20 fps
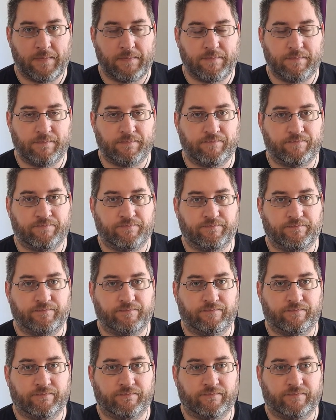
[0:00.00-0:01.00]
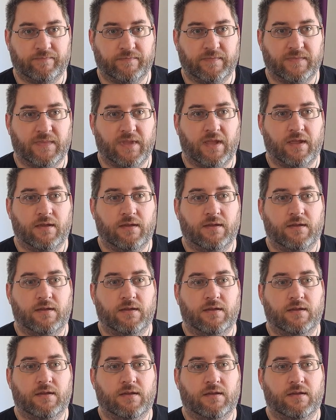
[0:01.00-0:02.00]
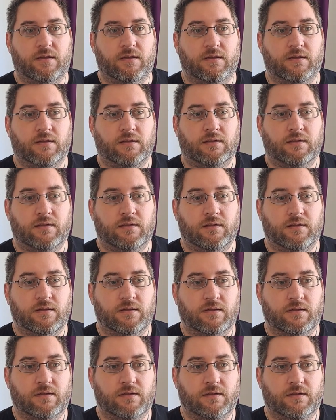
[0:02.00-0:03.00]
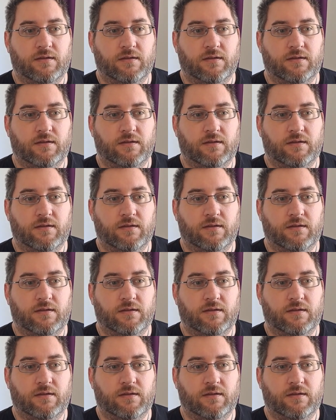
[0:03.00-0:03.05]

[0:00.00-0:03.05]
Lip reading: [no speech]